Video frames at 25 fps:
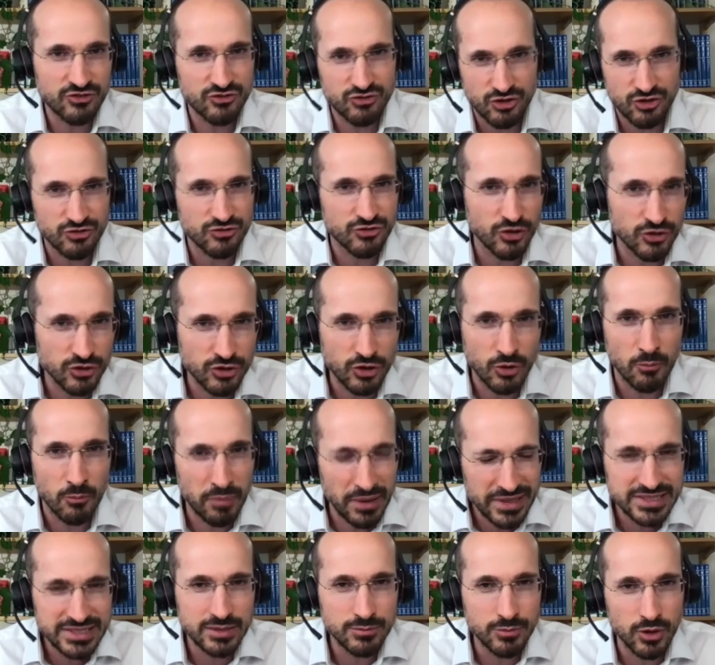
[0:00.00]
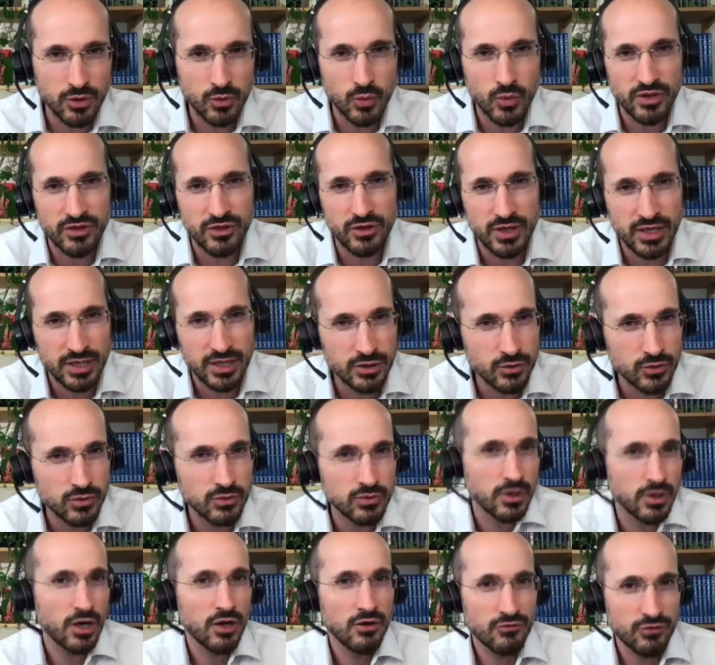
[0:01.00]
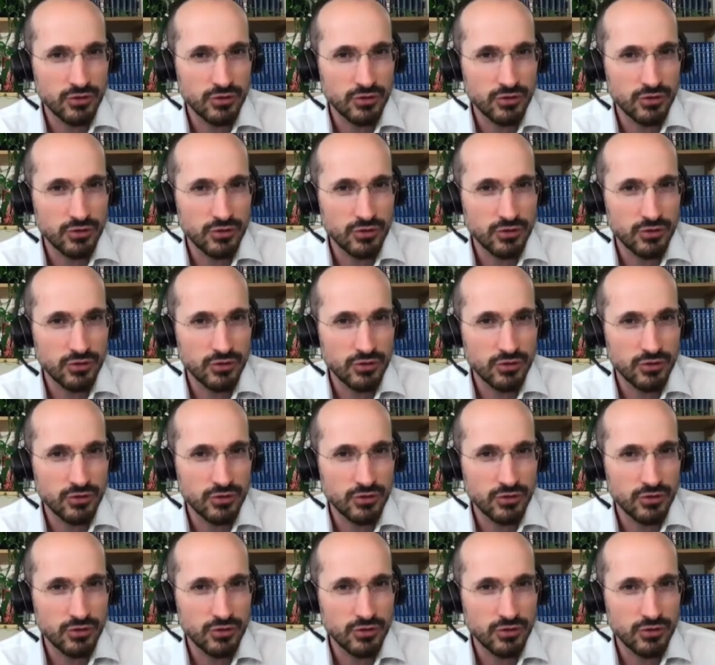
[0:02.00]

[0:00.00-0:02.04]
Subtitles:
just not compatible with the EU.